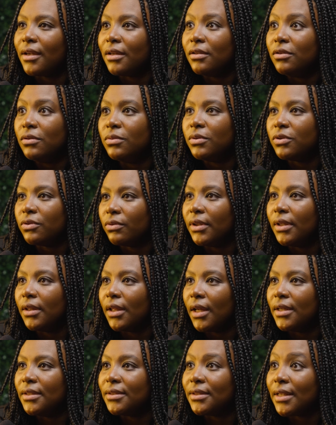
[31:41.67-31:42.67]
I can use
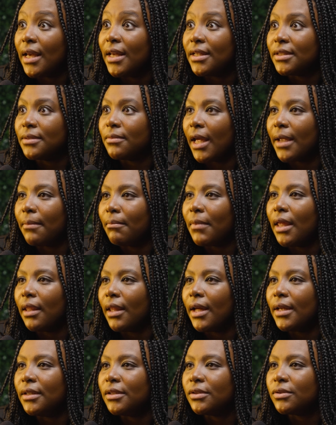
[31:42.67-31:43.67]
street lights as like
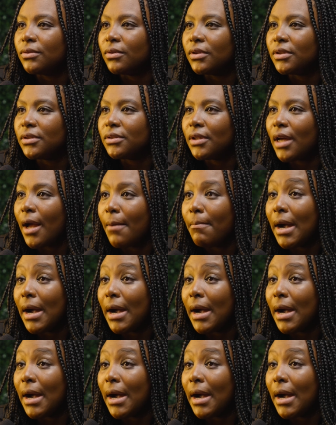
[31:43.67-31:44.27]
my lighting source.